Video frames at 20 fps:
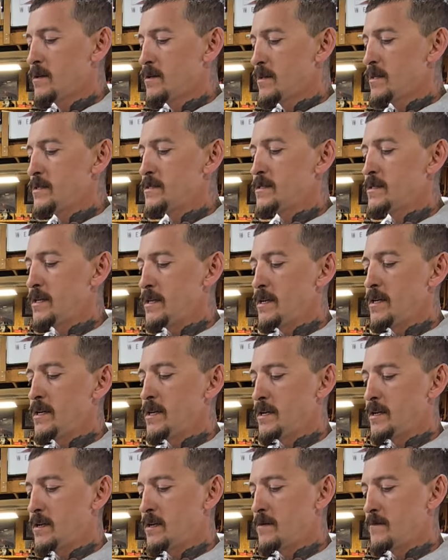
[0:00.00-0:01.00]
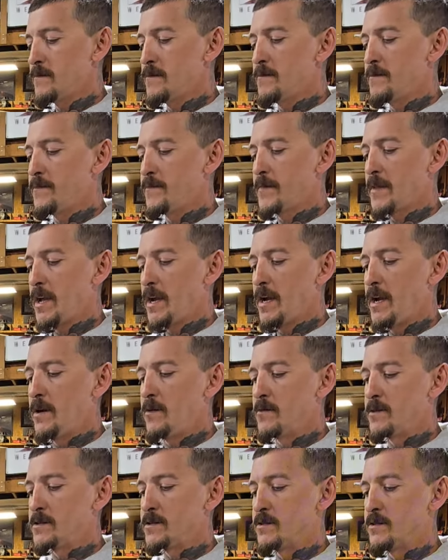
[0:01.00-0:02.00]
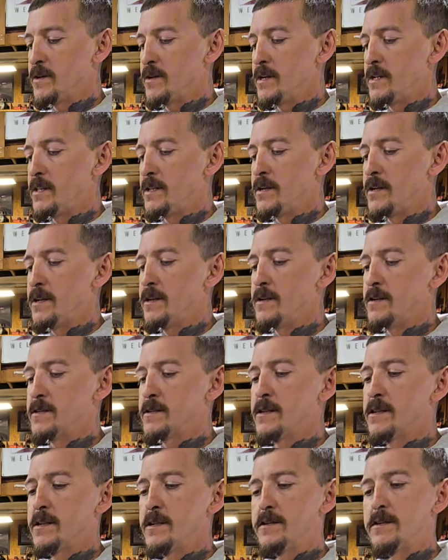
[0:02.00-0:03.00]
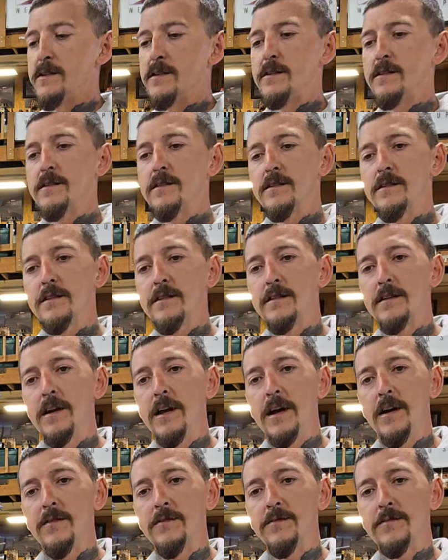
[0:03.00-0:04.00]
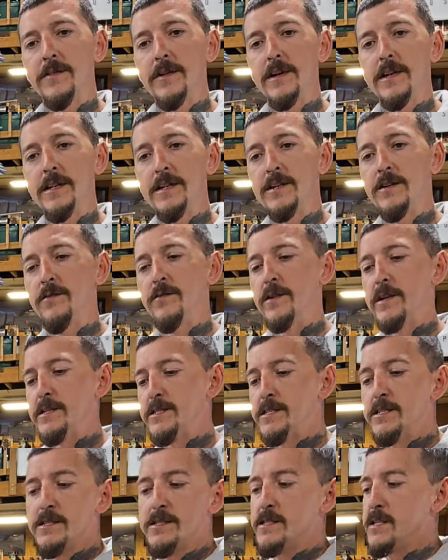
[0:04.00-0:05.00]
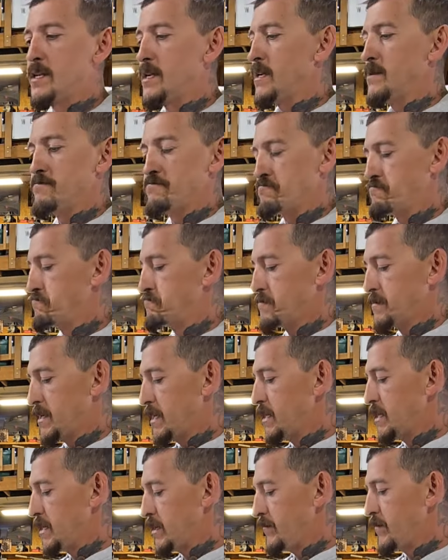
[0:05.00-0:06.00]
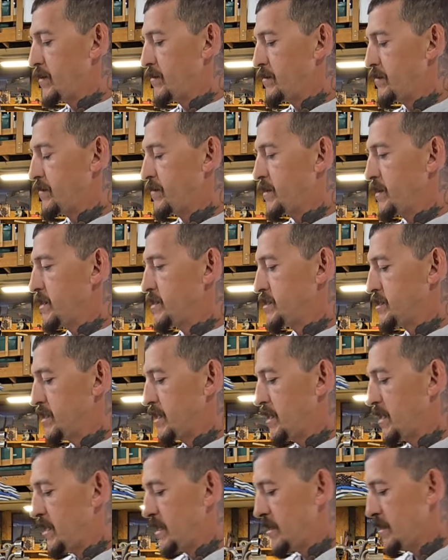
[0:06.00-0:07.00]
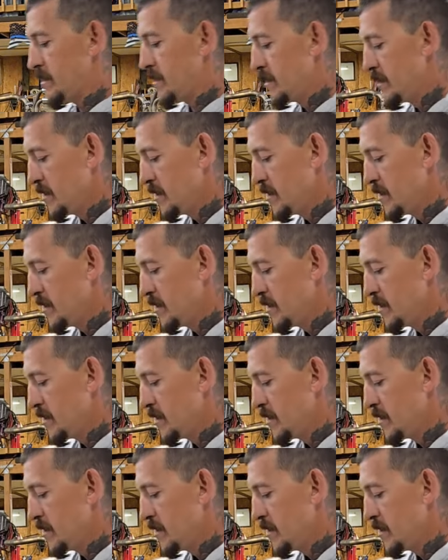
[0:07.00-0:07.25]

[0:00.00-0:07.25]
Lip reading: This thing, I was running the tungsten out probably 2 inches and it didn't even flinch at it.